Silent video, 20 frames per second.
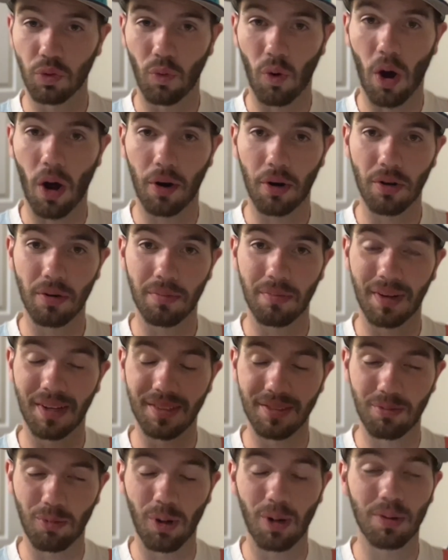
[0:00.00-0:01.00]
Walker.
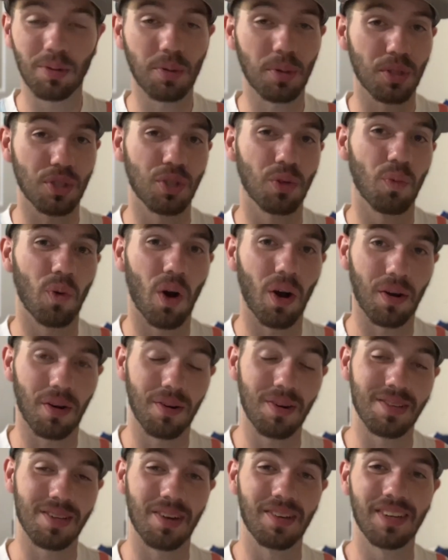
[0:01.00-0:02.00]
And, well, Christian
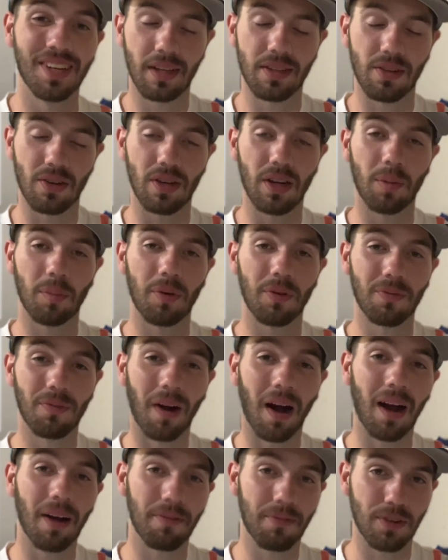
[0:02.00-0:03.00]
Walker is our number
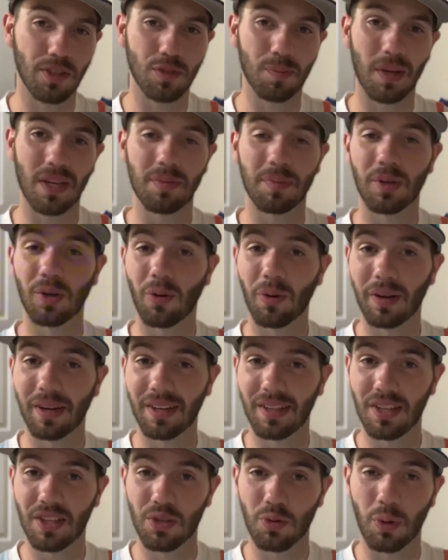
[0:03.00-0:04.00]
5 first baseman going
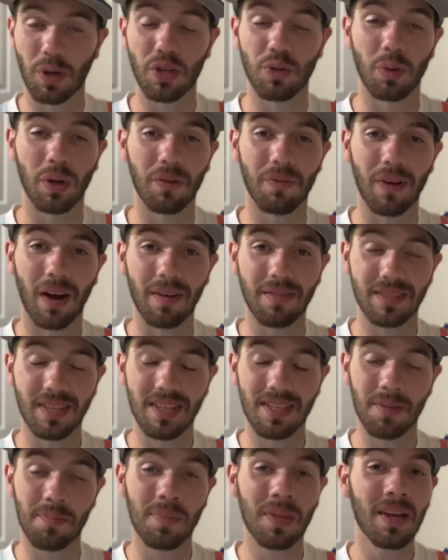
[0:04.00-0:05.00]
into the 2025
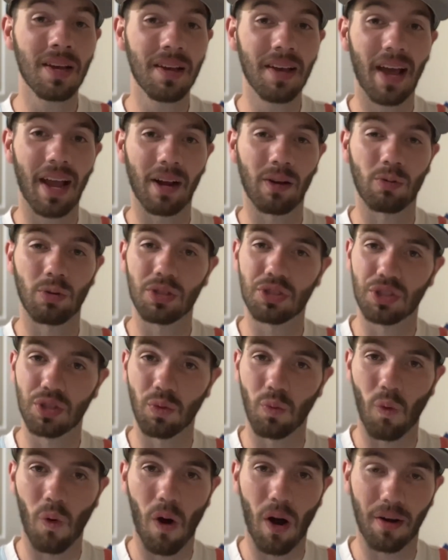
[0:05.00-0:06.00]
season. And
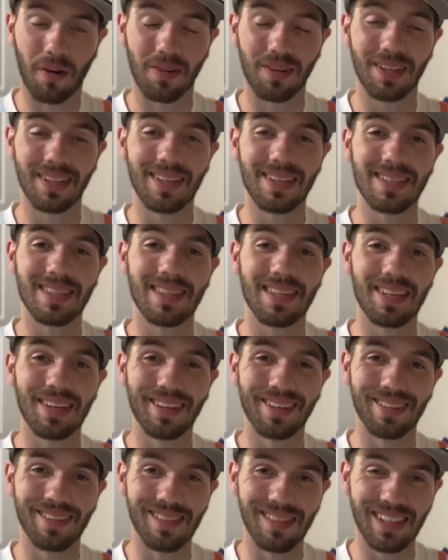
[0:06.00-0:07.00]
Christian Walker is the
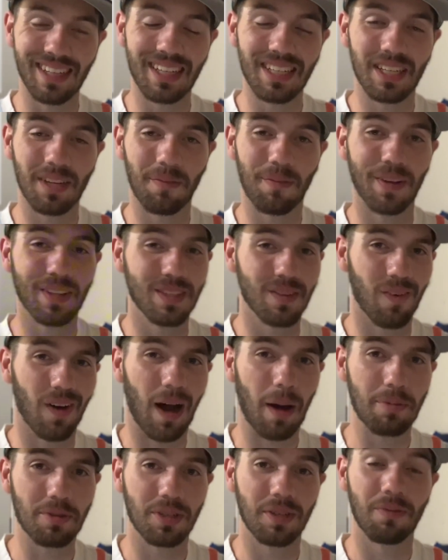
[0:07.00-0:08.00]
elite defensive option